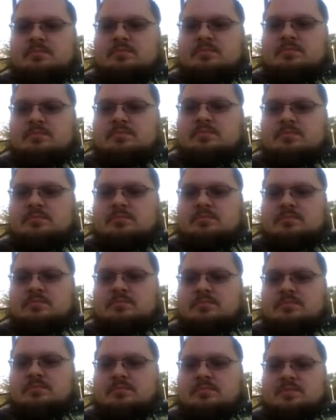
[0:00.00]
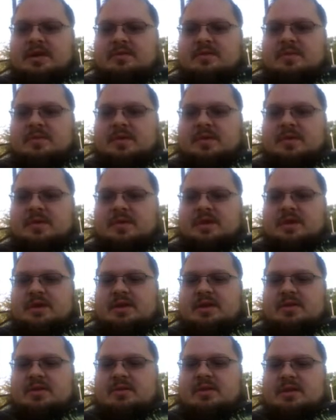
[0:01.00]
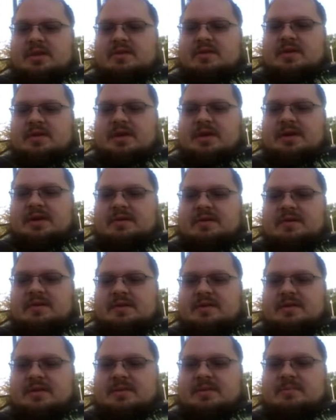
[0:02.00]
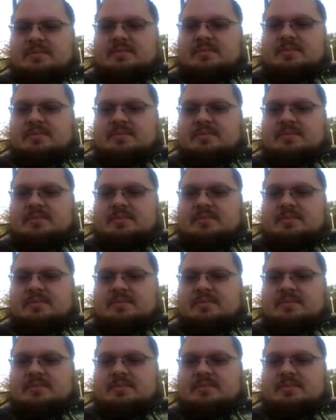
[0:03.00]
In fact, we can go to custom